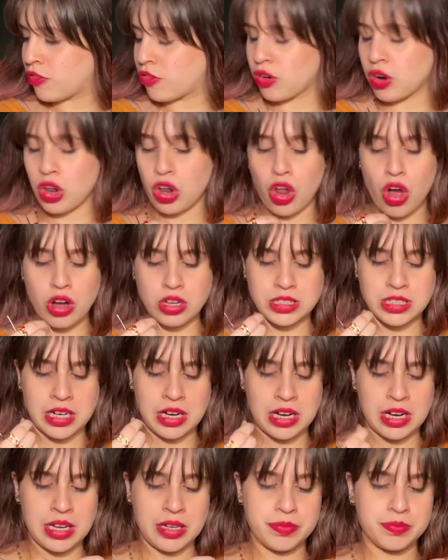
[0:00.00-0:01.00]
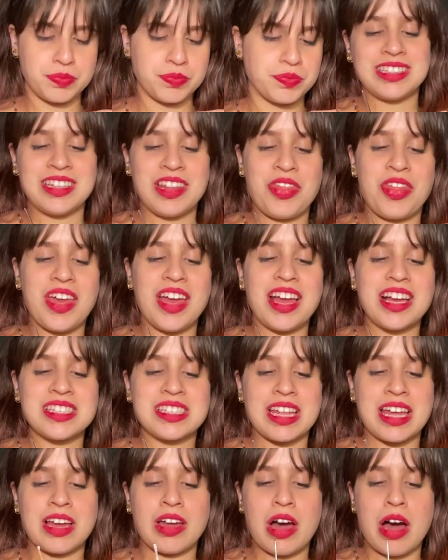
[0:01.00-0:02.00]
long time. The thing is,
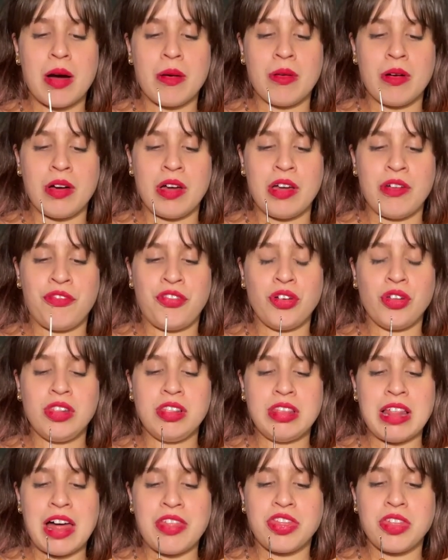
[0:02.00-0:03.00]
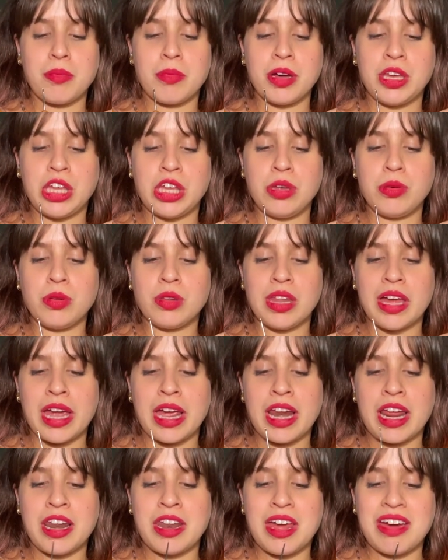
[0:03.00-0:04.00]
like, if you let them
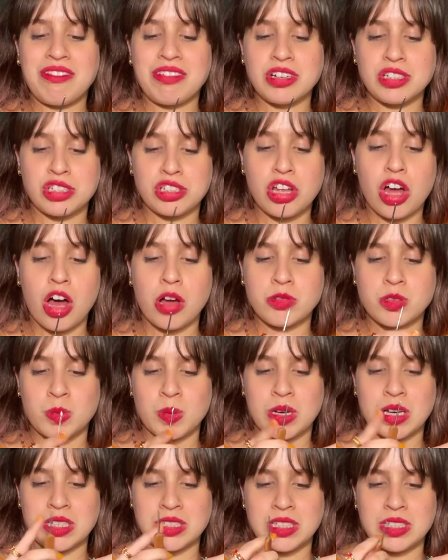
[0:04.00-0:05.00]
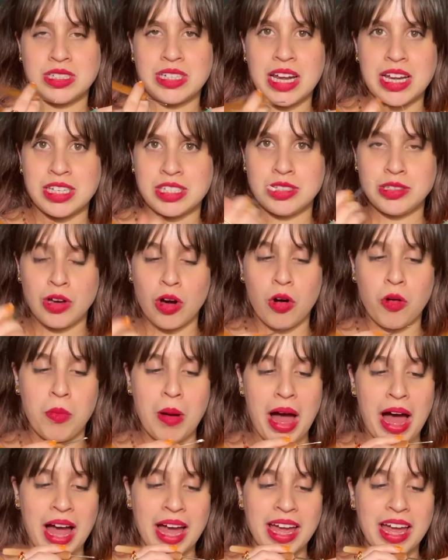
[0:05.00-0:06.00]
accumulate, it never stops because the days go
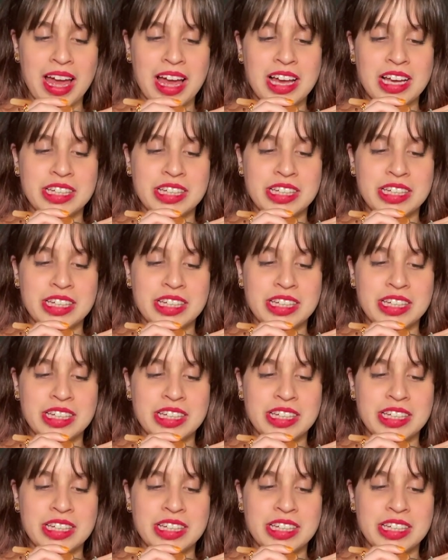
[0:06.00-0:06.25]
by.